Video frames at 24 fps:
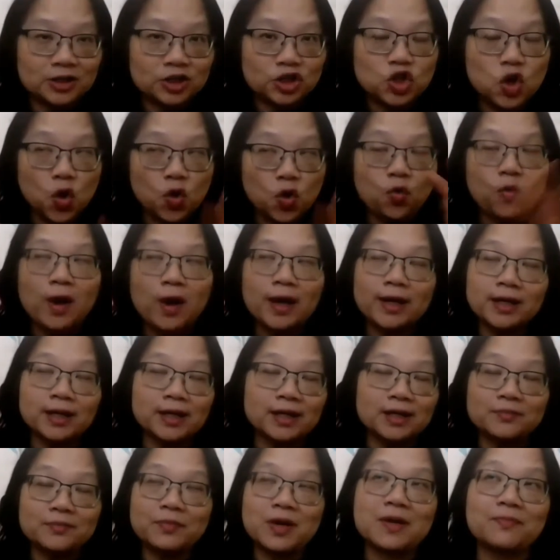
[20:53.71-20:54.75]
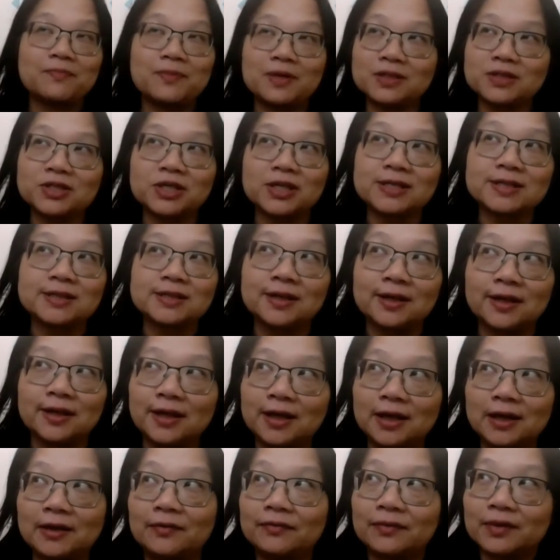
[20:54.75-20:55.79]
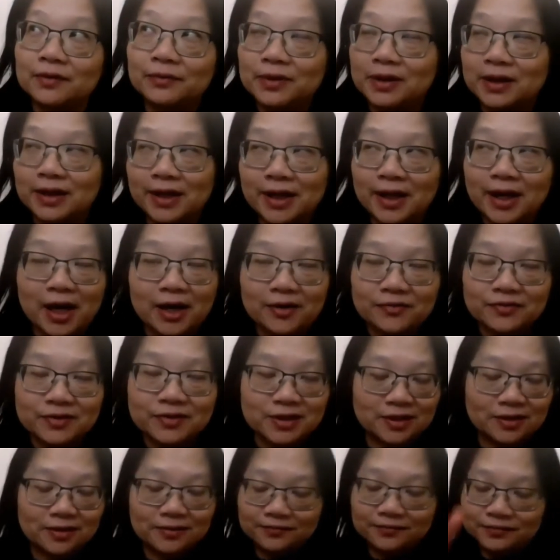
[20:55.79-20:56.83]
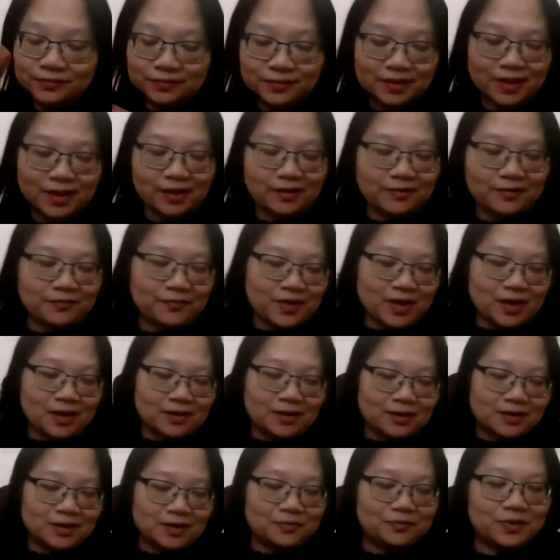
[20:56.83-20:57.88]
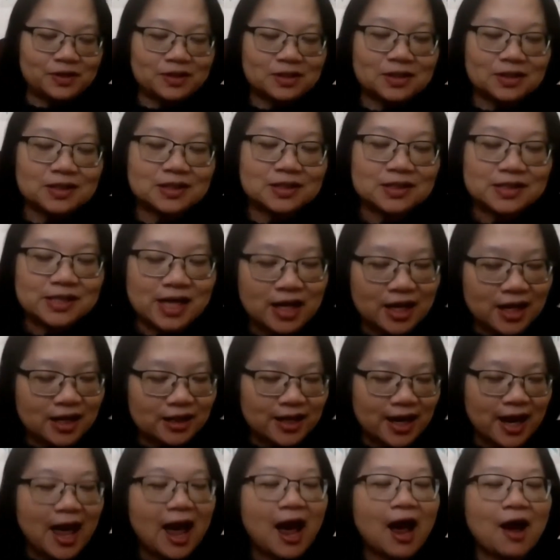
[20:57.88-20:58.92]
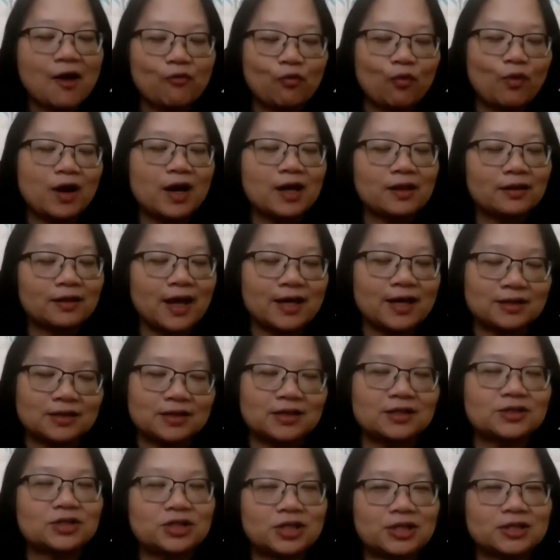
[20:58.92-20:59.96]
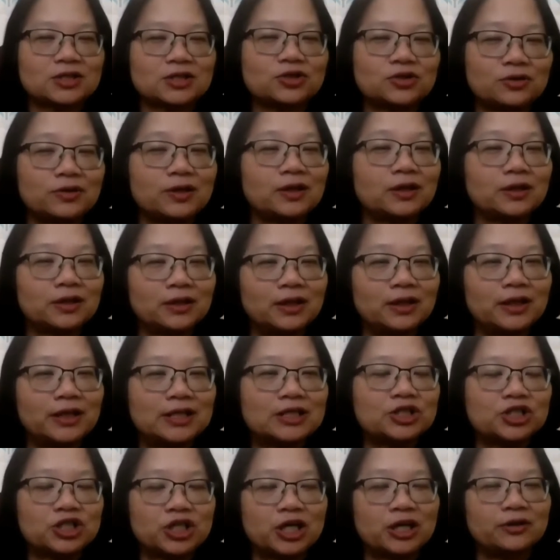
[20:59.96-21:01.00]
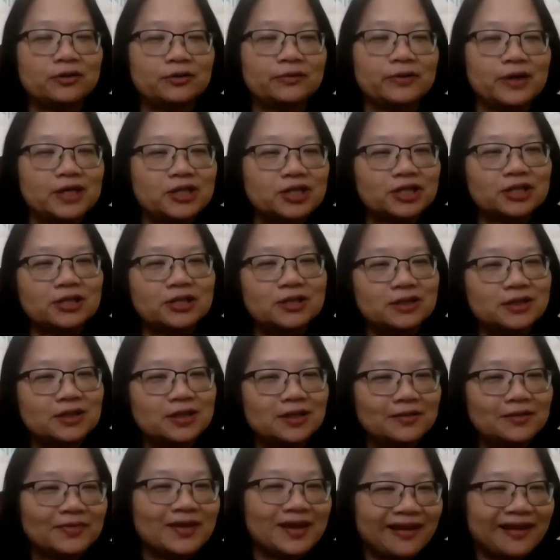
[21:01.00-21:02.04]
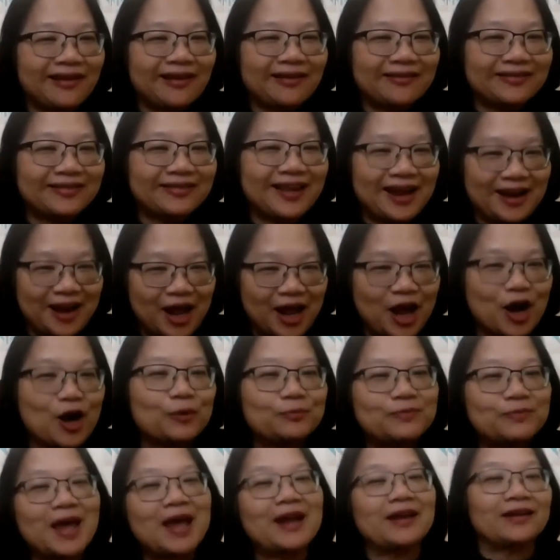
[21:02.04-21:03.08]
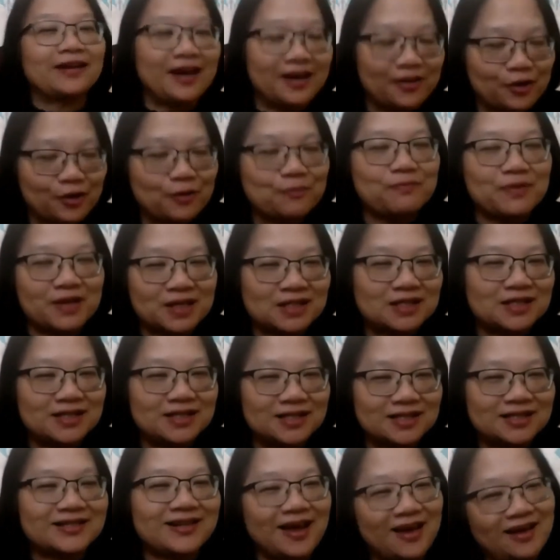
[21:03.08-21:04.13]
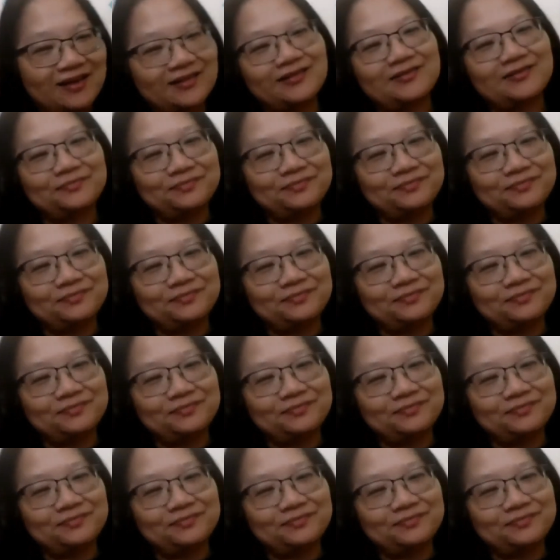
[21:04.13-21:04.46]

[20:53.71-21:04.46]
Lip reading: So one, it might be just, I've seen some businesses, they have one that is just doing the lead generation that help another business that